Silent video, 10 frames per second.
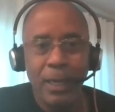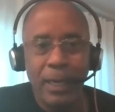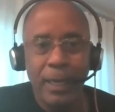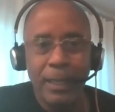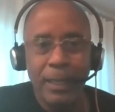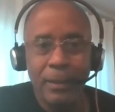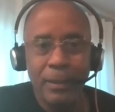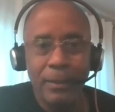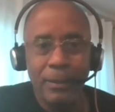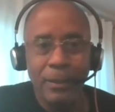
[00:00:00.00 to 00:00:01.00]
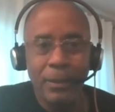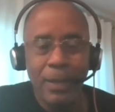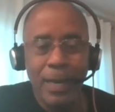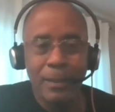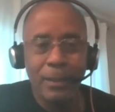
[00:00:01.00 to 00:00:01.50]
and
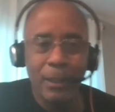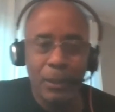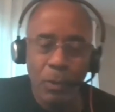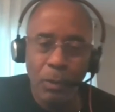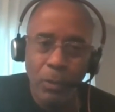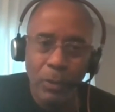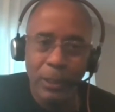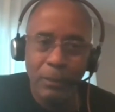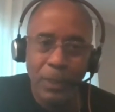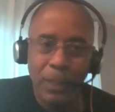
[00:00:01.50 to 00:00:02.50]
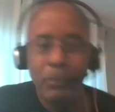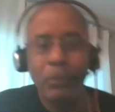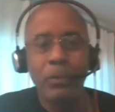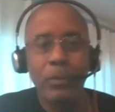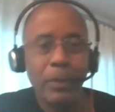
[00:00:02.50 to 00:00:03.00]
asking us what we want to be when
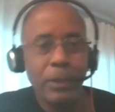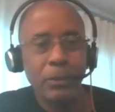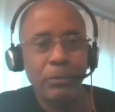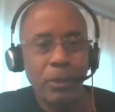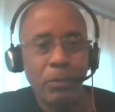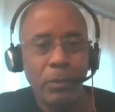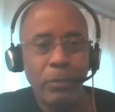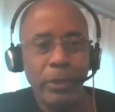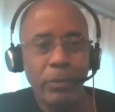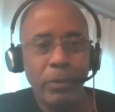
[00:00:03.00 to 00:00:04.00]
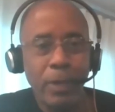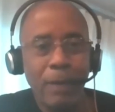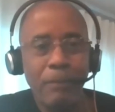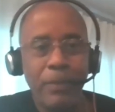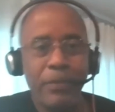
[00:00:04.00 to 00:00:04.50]
we wanted to grow when we grew
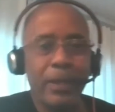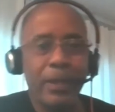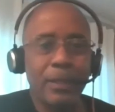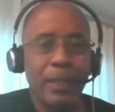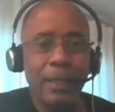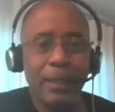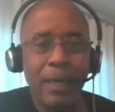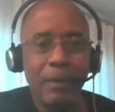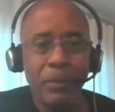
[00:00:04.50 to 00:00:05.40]
up and things like that.